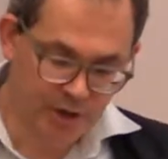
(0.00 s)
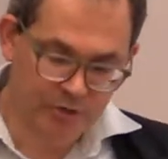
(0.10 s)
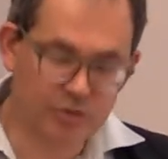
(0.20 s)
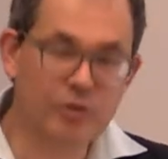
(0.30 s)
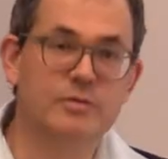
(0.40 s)

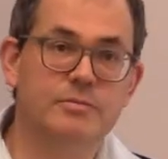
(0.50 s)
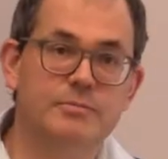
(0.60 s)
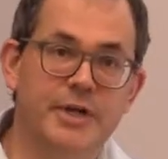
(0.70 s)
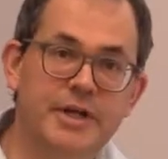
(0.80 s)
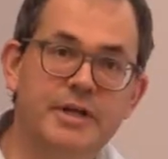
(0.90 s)
So
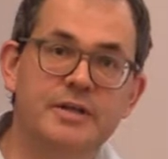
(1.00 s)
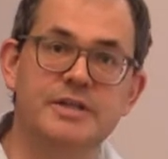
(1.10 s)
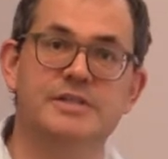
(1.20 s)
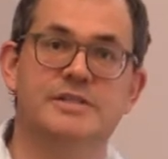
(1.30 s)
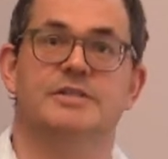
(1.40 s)
bringing
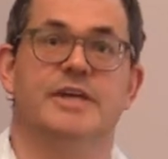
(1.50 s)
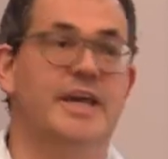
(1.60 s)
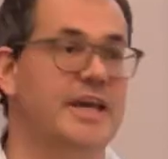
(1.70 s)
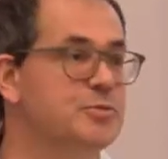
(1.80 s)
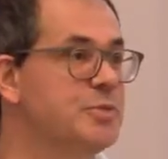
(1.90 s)
these
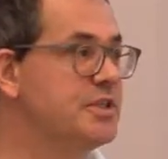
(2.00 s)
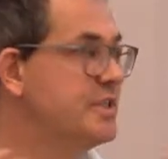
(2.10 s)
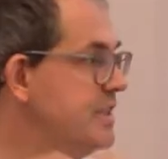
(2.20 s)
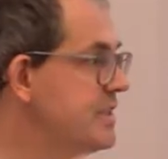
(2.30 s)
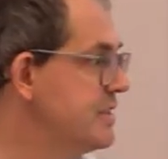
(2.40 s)

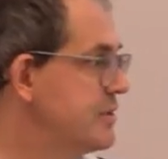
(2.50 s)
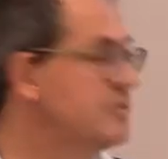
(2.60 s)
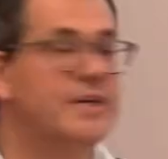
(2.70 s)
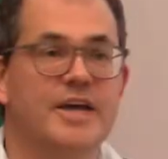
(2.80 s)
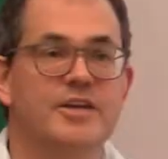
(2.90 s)
expertise
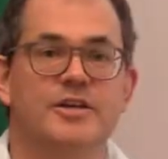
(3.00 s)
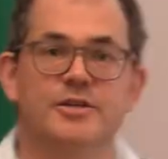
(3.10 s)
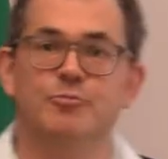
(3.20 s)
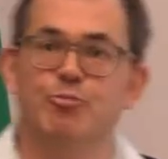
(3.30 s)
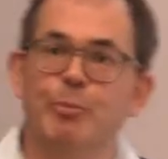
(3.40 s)

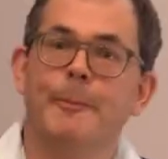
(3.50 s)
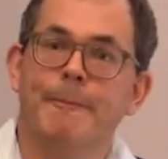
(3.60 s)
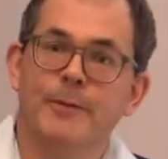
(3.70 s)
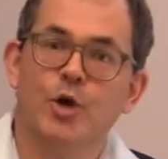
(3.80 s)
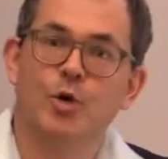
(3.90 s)
together
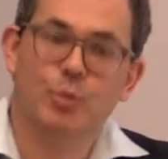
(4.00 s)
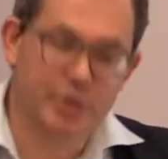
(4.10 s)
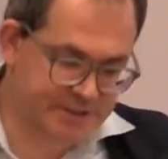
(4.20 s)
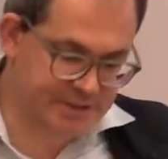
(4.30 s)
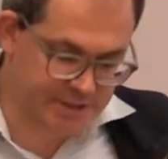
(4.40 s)

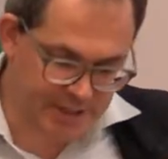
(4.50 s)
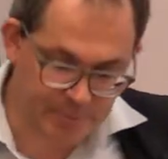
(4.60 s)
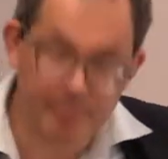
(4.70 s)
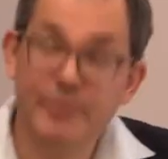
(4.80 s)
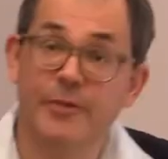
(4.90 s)
was
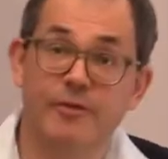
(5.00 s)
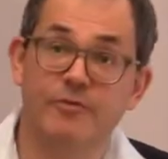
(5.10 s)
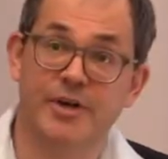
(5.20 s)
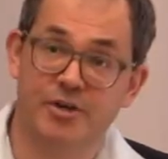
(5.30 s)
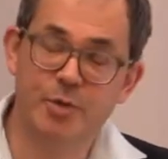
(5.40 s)

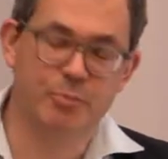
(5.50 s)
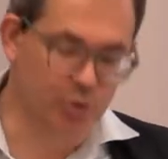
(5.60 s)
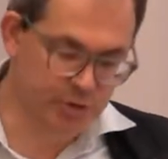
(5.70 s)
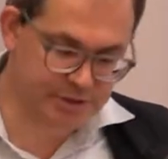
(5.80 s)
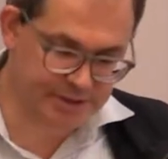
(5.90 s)
very
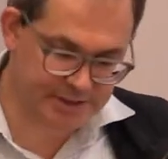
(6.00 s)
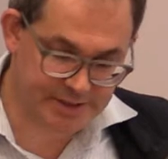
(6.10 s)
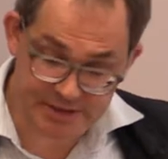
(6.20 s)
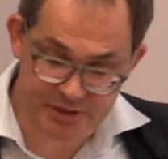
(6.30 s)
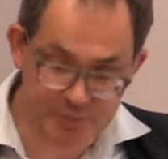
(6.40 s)
important,
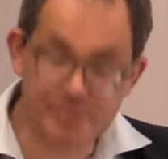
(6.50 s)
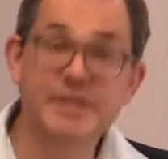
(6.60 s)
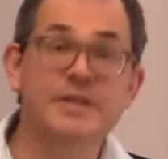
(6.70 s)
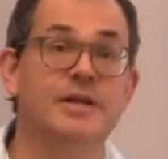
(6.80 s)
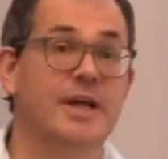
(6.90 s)
and it's
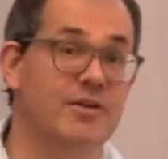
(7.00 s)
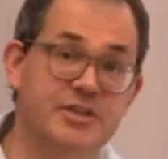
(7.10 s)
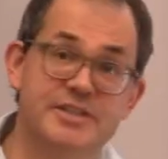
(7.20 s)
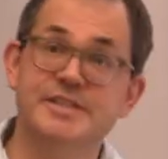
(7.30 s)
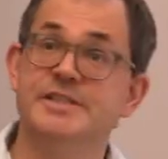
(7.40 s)
been
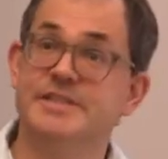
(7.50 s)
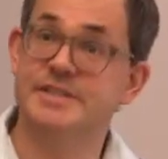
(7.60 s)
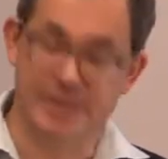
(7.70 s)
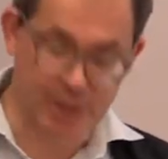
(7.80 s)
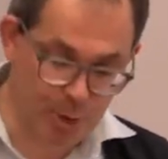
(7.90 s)
ever
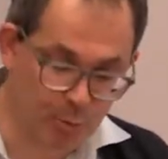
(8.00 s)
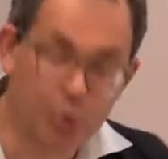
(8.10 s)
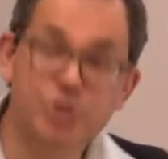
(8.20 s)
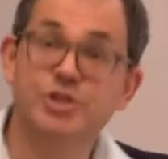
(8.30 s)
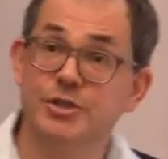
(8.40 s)
since a
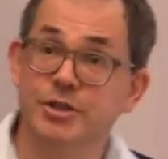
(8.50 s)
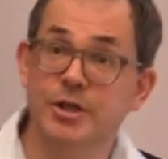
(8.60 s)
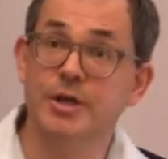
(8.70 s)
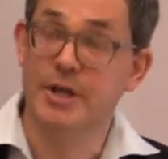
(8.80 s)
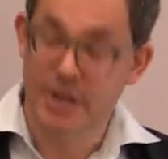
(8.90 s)

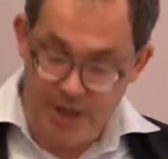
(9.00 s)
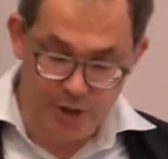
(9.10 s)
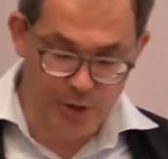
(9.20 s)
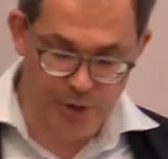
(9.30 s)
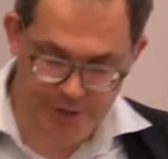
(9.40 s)
mutual
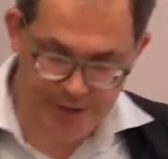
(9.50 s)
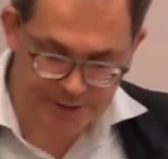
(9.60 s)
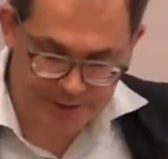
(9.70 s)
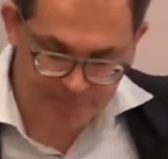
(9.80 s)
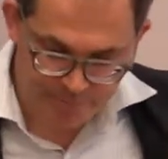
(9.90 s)

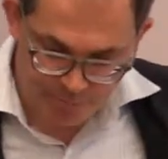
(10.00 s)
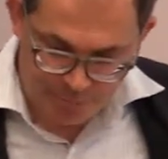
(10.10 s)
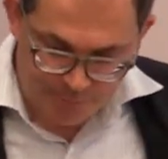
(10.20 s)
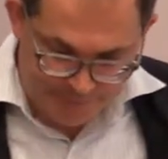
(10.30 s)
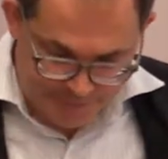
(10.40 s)
learning
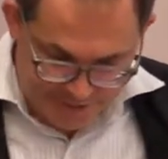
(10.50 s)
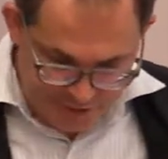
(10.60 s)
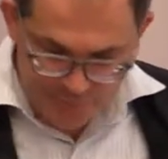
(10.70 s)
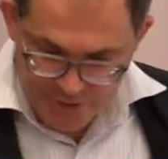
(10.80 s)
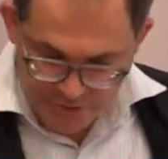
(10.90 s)

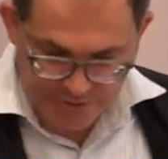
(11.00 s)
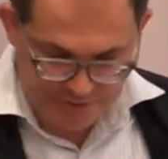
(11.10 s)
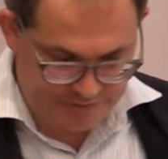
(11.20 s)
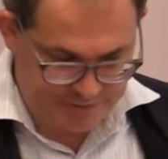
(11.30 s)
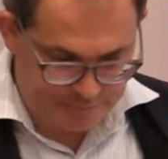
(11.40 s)

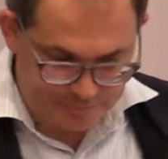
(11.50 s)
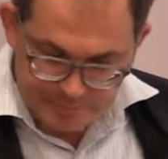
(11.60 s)
experience.